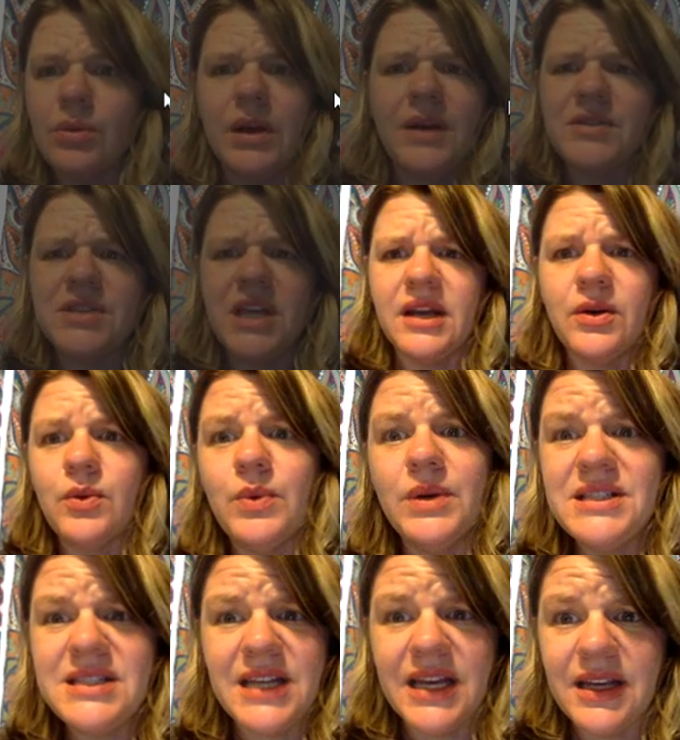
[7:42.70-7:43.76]
I was lying.
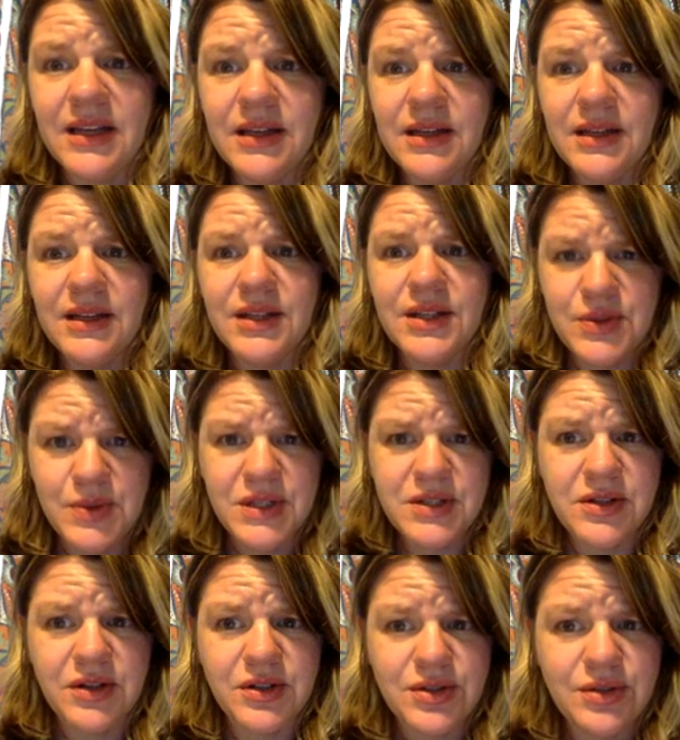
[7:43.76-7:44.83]
Wednesday is
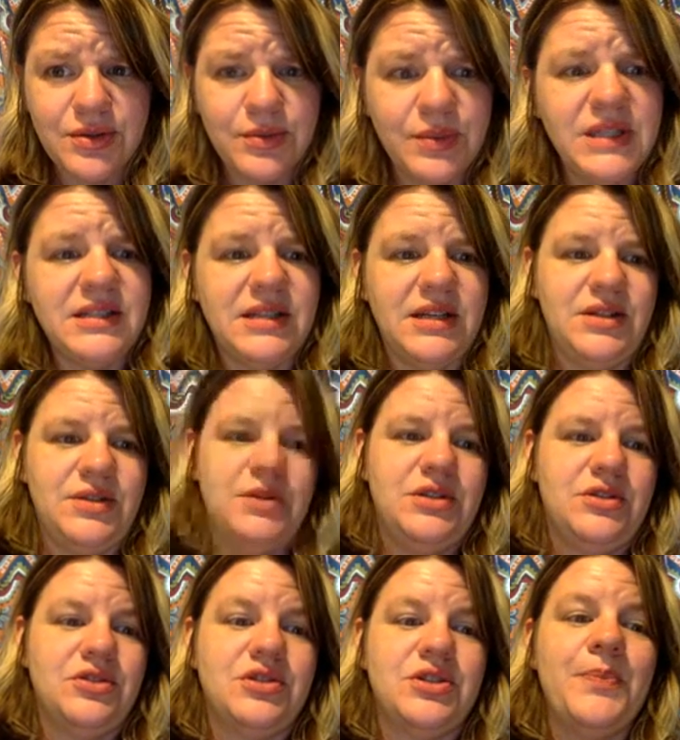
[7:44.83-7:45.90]
research. Wednesday is
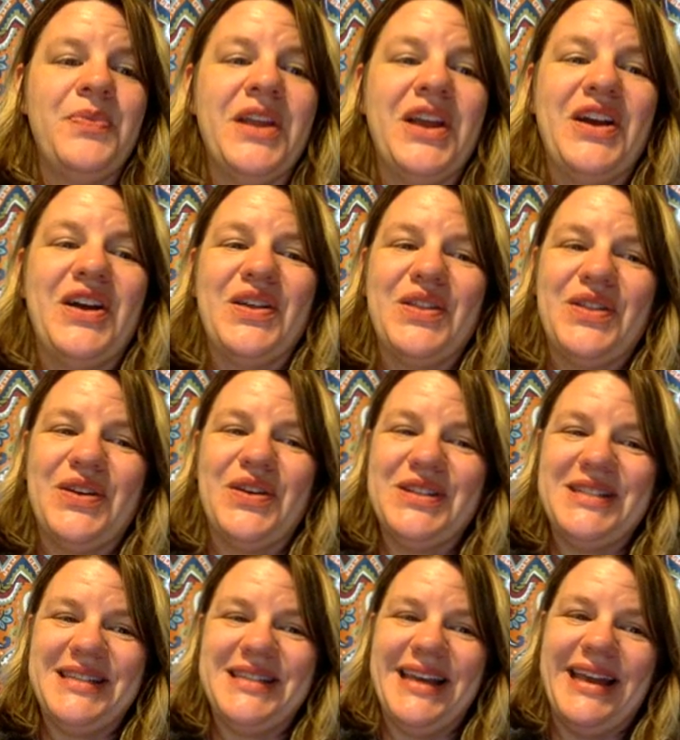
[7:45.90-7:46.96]
research.
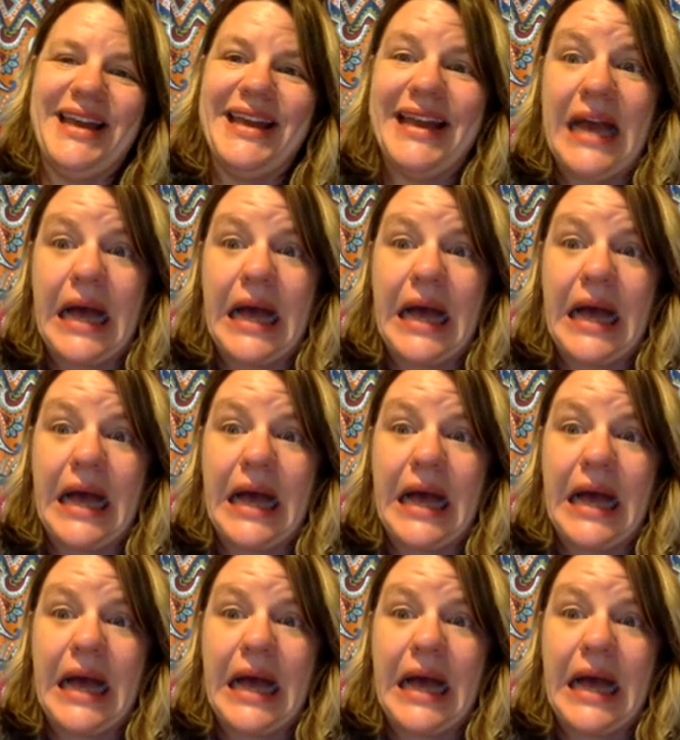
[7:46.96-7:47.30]
Thursday.